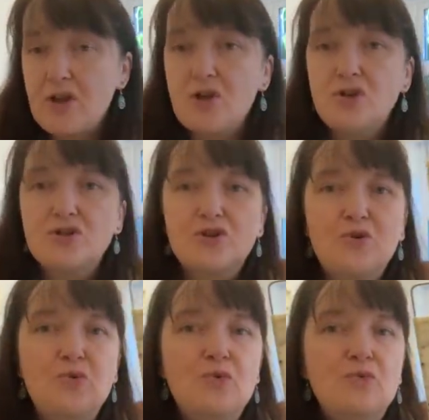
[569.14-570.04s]

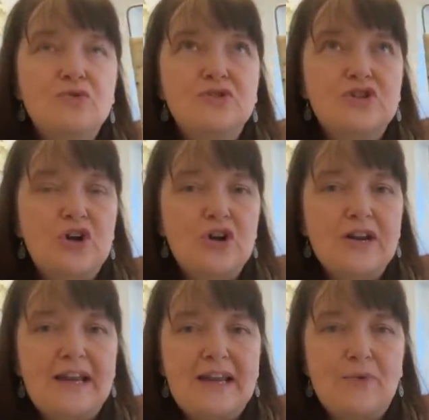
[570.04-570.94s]
So
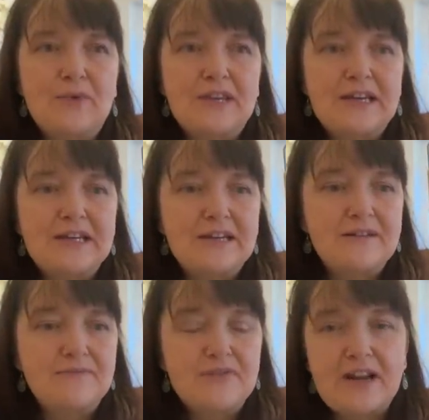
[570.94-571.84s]
certainly within
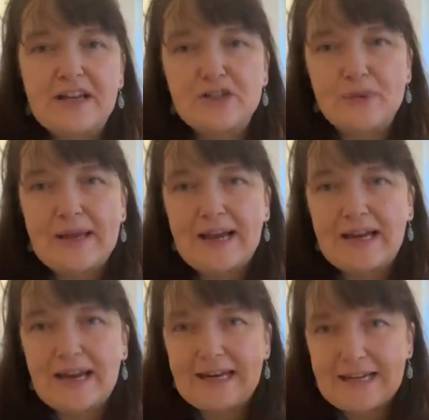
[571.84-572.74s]
the next week, I'd
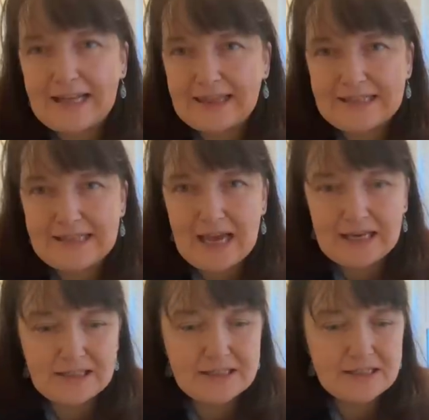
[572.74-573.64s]
like to get the
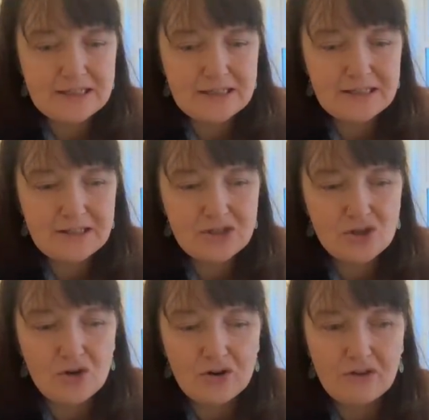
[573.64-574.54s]
second
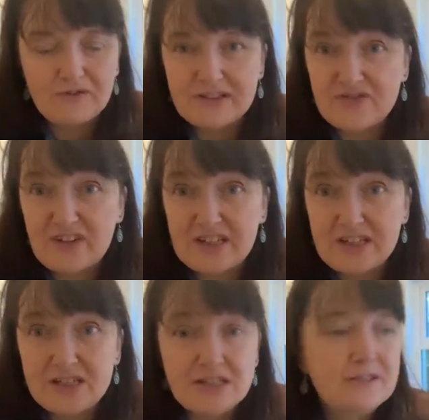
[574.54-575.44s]
sock of this
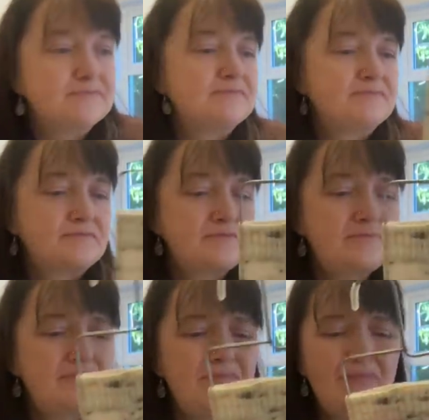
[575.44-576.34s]
finished.
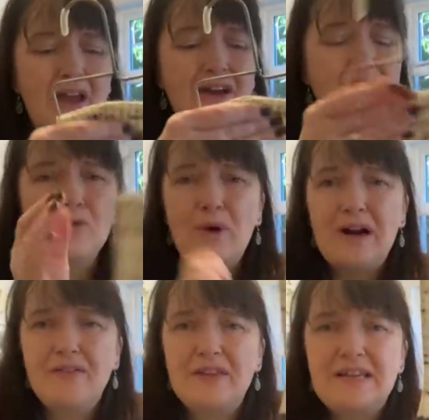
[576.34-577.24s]
And I'll
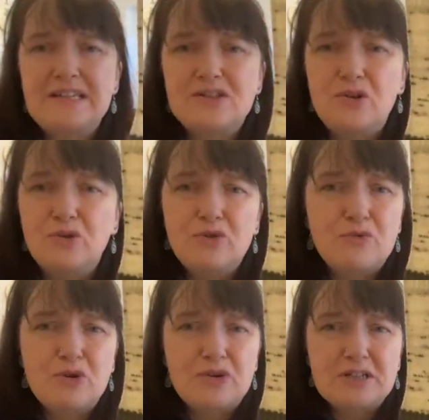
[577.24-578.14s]
wear these, although they were
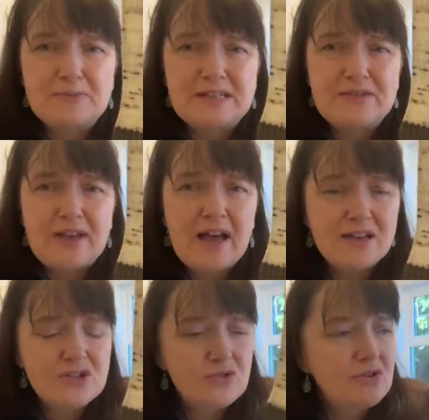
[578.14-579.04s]
a Christmas Eve
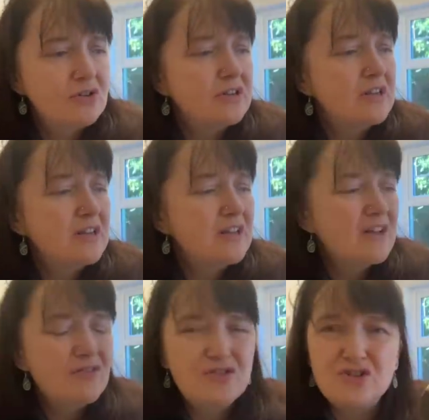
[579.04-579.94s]
cast on,
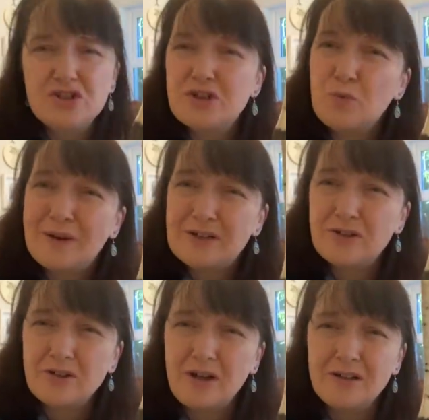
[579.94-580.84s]
they're just a winter
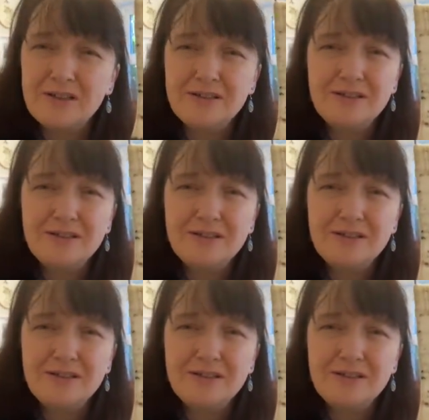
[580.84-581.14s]
colour.